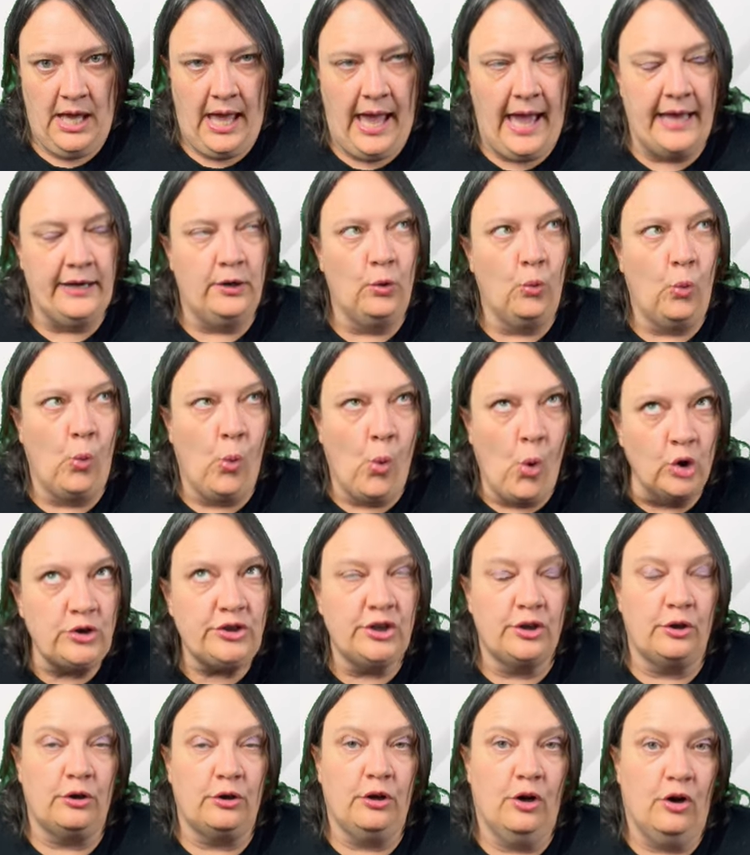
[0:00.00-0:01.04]
And a
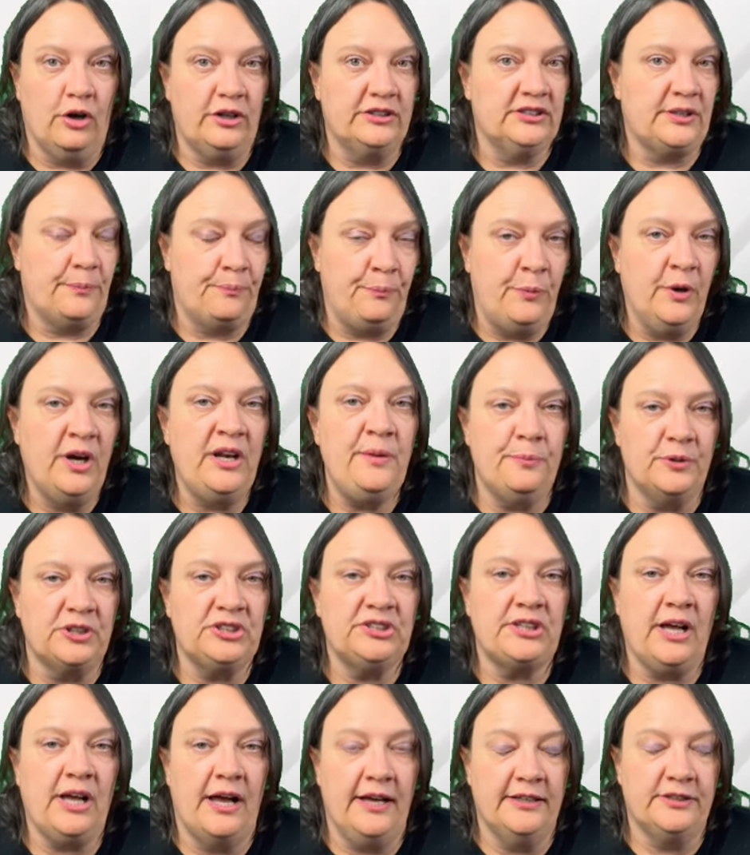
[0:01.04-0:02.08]
water clock is a pretty
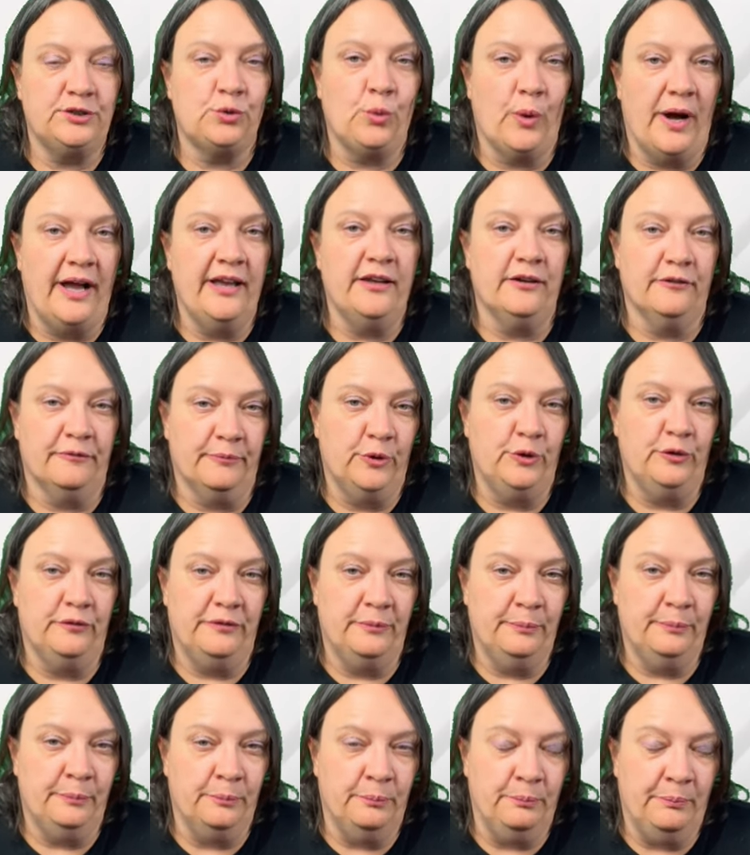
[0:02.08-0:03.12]
precise way of
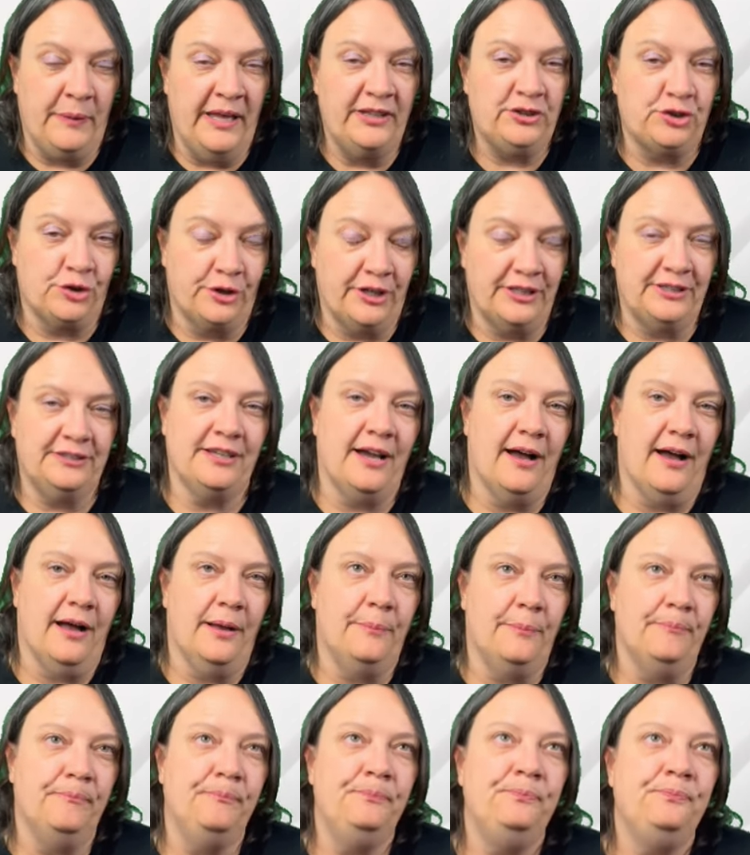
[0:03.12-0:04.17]
measuring
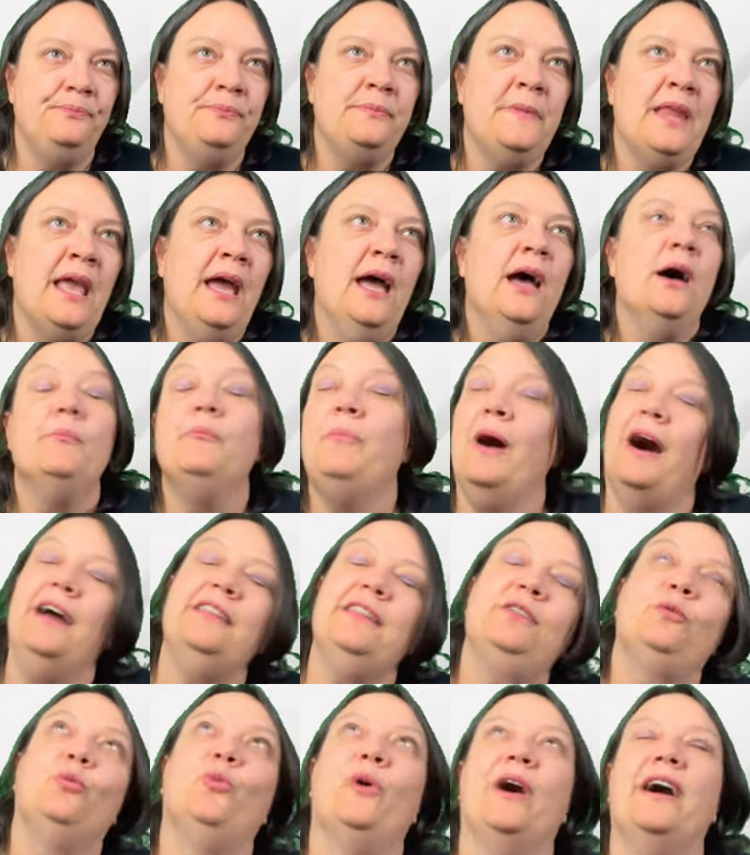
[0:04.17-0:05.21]
time. By
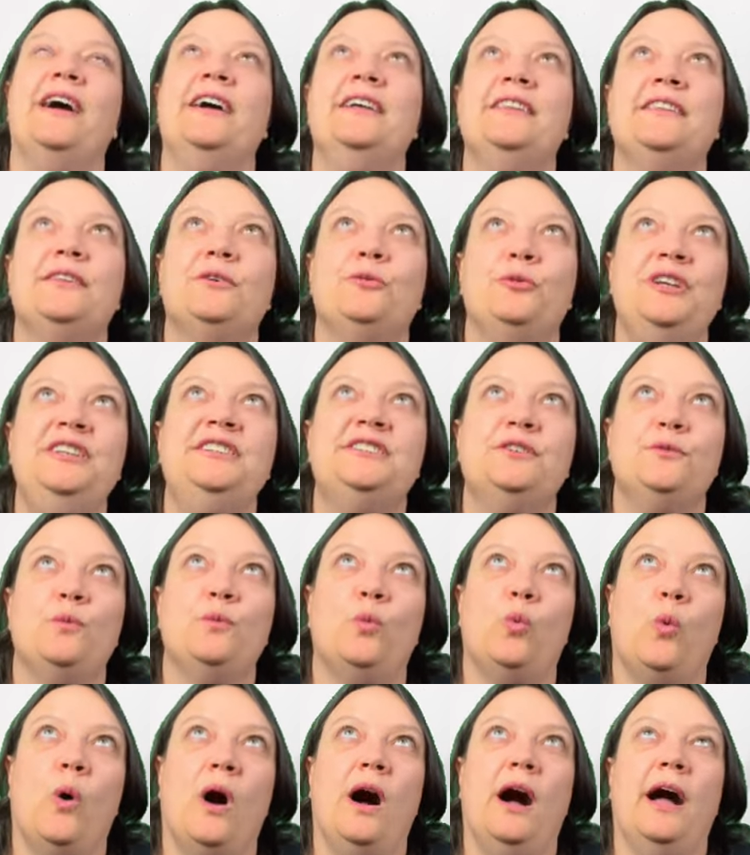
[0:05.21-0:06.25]
the way, the
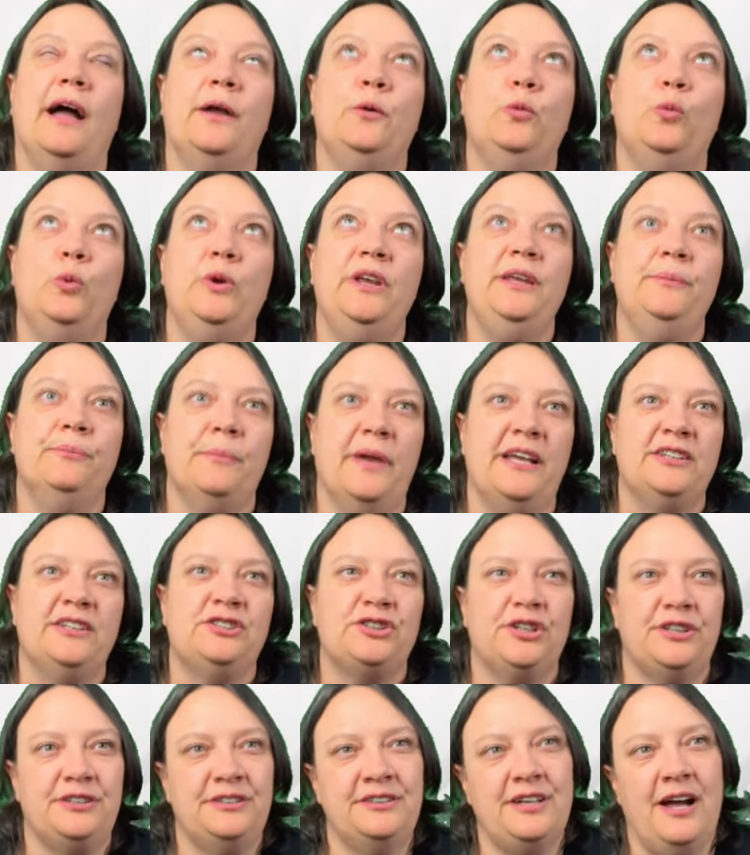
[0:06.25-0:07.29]
reason why we
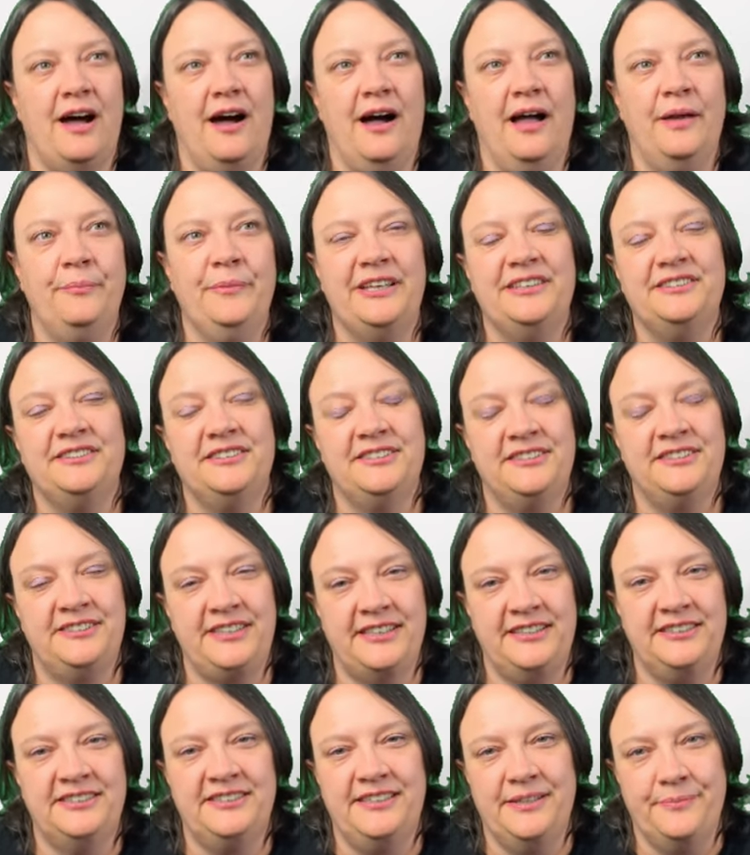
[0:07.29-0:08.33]
measure time in
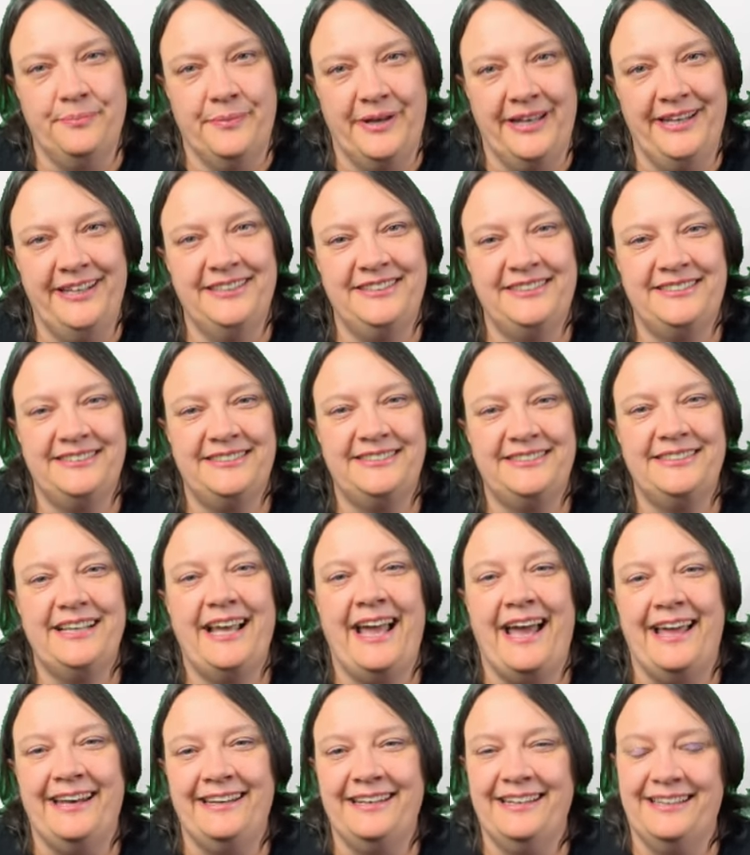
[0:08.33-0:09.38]
60 minutes
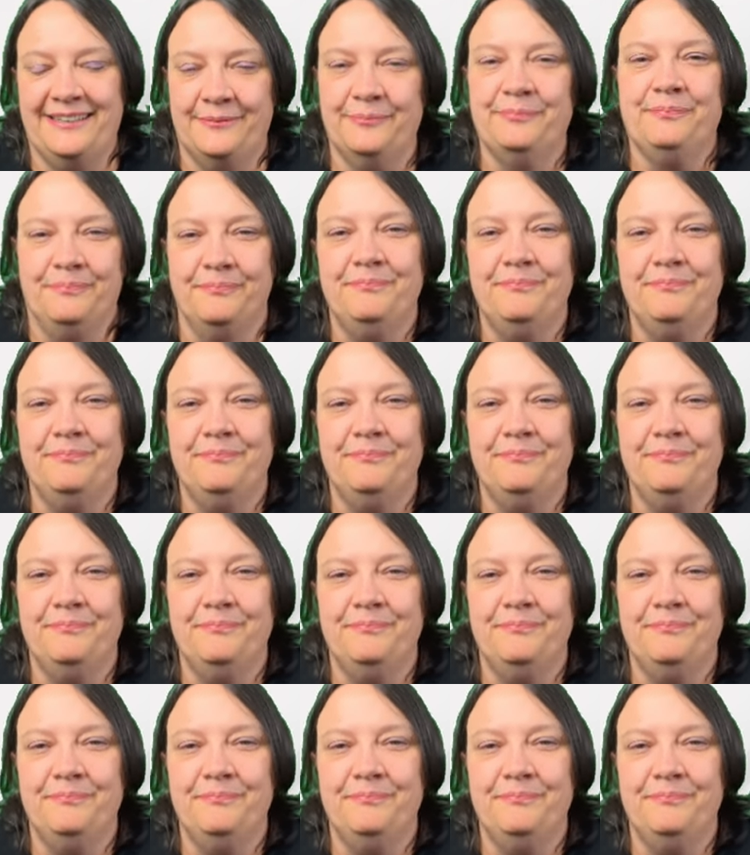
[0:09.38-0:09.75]
and in